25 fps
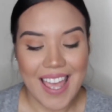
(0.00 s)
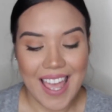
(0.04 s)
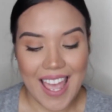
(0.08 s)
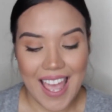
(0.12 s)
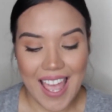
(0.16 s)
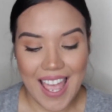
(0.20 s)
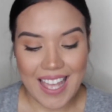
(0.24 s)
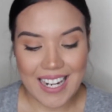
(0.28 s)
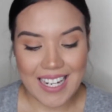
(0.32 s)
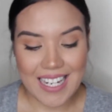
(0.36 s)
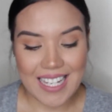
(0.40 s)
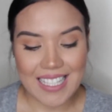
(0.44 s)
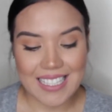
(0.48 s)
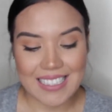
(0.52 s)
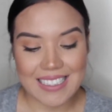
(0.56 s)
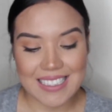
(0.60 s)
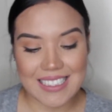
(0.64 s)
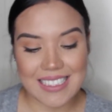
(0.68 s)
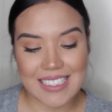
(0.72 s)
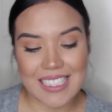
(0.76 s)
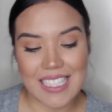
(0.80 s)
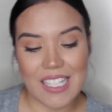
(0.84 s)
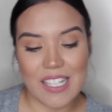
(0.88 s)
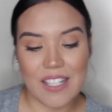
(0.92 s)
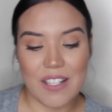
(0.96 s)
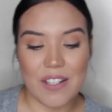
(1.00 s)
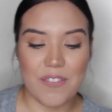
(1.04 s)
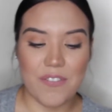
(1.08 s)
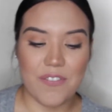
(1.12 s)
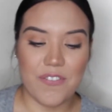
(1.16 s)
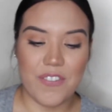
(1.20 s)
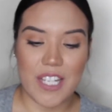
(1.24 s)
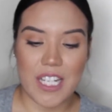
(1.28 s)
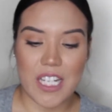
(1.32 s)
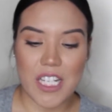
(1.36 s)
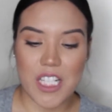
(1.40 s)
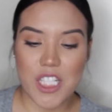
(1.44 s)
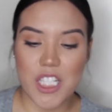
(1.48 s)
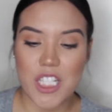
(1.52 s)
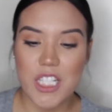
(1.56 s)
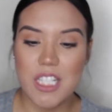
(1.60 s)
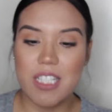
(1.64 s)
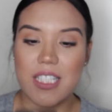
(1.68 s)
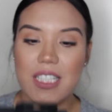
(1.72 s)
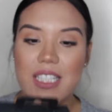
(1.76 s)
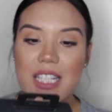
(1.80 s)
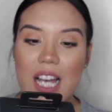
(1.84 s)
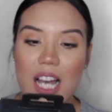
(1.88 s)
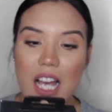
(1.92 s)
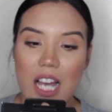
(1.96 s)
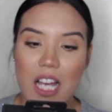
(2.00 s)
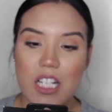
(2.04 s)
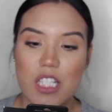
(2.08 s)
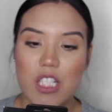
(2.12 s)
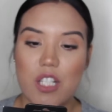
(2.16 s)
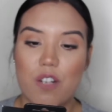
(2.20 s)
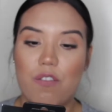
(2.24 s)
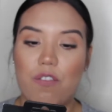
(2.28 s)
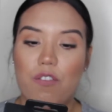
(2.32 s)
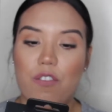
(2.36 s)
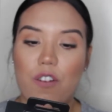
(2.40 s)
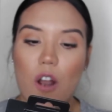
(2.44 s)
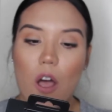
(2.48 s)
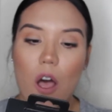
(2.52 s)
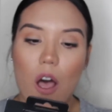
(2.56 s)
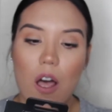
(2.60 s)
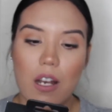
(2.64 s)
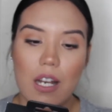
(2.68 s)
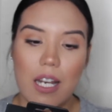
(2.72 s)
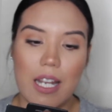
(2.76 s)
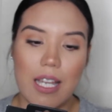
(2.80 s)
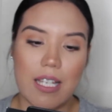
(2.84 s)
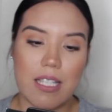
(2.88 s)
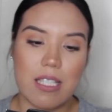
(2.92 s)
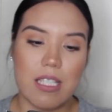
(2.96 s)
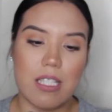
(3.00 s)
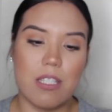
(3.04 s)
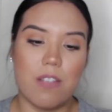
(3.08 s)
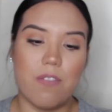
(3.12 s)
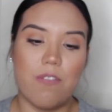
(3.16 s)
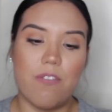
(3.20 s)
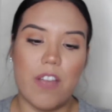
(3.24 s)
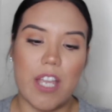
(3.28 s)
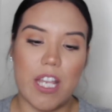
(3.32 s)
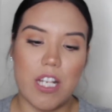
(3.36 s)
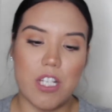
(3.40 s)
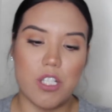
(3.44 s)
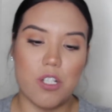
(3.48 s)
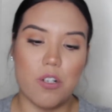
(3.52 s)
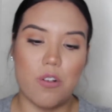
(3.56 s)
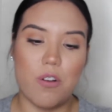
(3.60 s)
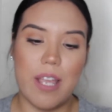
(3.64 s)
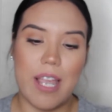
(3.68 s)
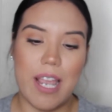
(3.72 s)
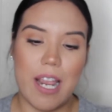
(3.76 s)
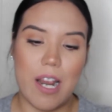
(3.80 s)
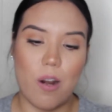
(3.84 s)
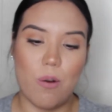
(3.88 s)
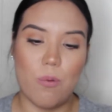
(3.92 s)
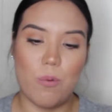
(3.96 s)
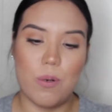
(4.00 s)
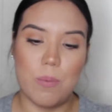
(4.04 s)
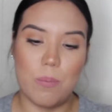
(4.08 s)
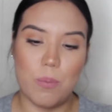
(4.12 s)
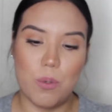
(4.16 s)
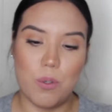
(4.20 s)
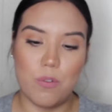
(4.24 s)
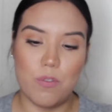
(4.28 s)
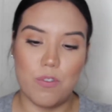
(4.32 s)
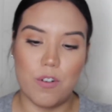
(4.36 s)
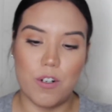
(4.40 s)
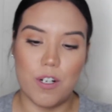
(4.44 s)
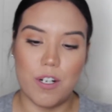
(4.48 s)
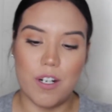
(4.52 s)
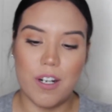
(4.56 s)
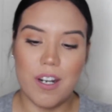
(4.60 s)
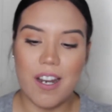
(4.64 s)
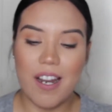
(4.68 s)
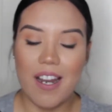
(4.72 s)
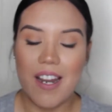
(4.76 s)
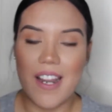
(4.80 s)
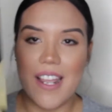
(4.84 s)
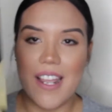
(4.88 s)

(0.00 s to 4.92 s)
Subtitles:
And it's the Finishing Touch Flawless Facial Hair Remover,